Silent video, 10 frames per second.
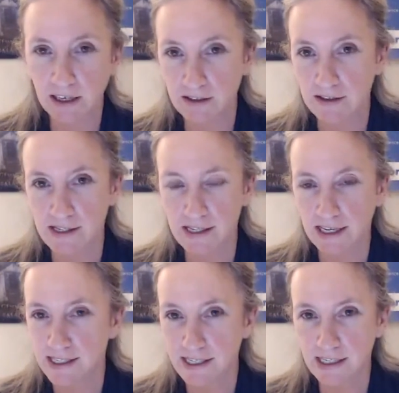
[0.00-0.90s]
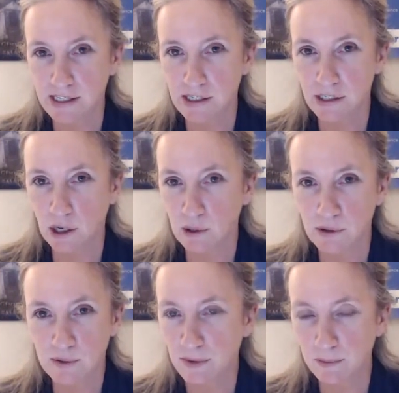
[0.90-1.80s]
as they say, sticks and
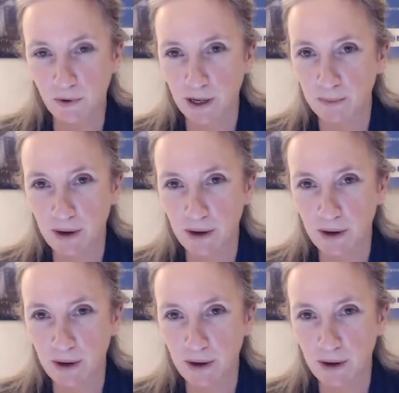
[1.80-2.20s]
stones may break